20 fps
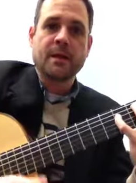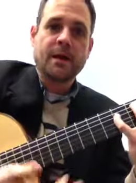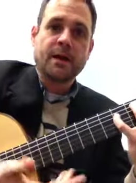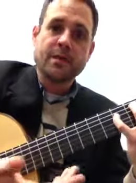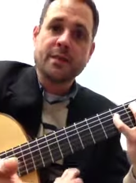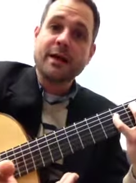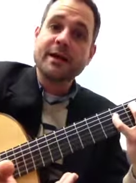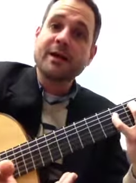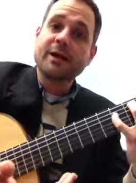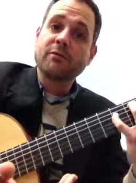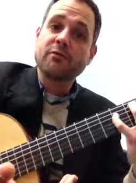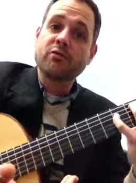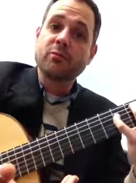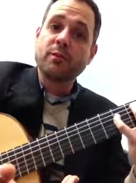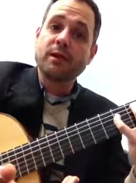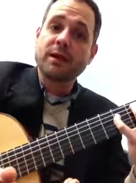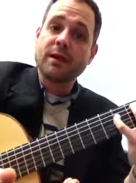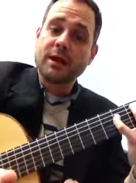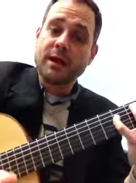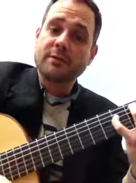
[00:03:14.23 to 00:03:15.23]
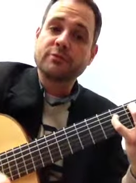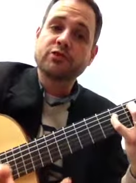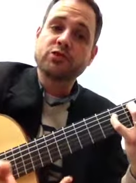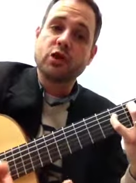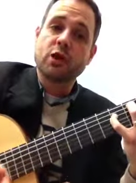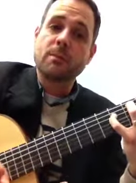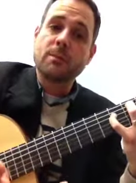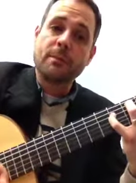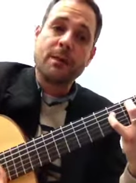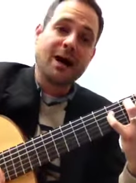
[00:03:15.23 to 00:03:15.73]
That gives me an F
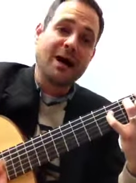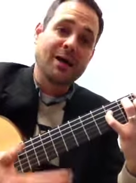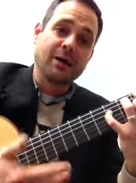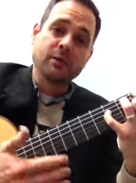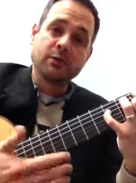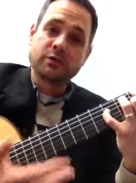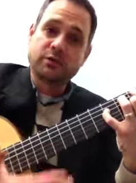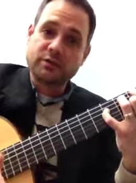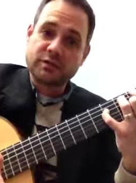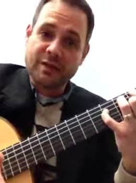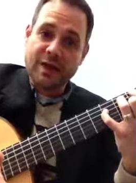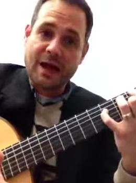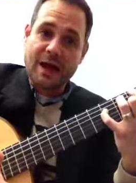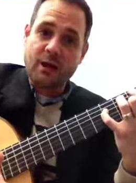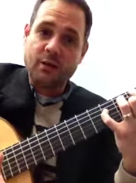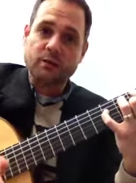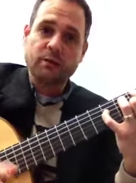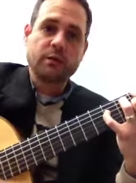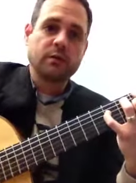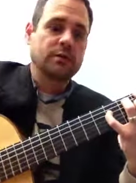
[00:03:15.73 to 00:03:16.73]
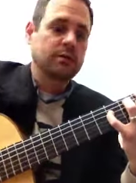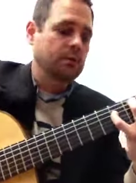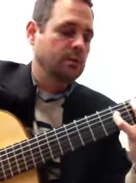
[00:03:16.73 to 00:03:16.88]
sharp minor sound.